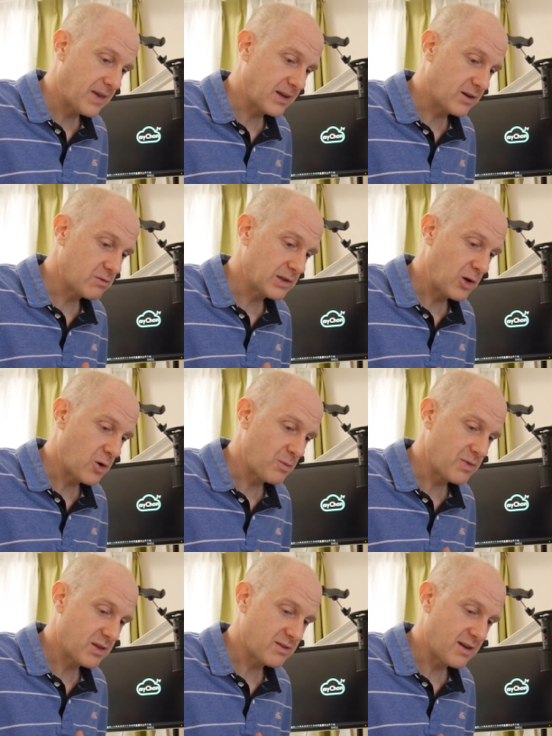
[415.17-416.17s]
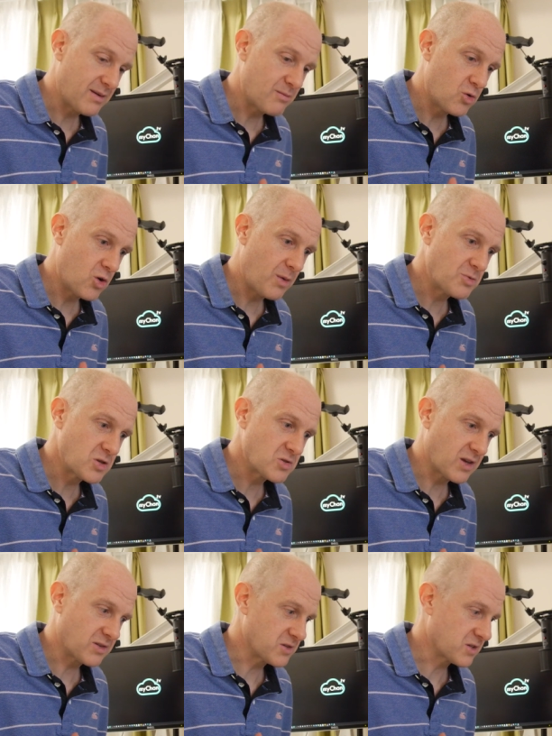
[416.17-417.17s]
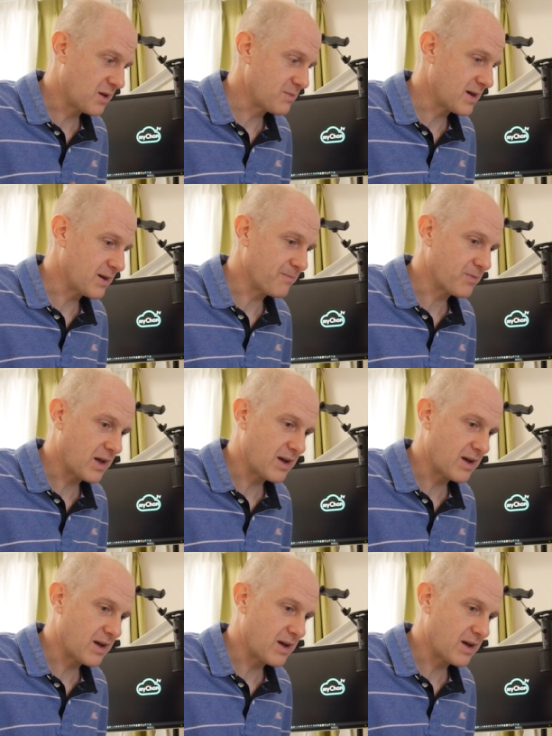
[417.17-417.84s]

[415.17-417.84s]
And I really hope that more options like this come out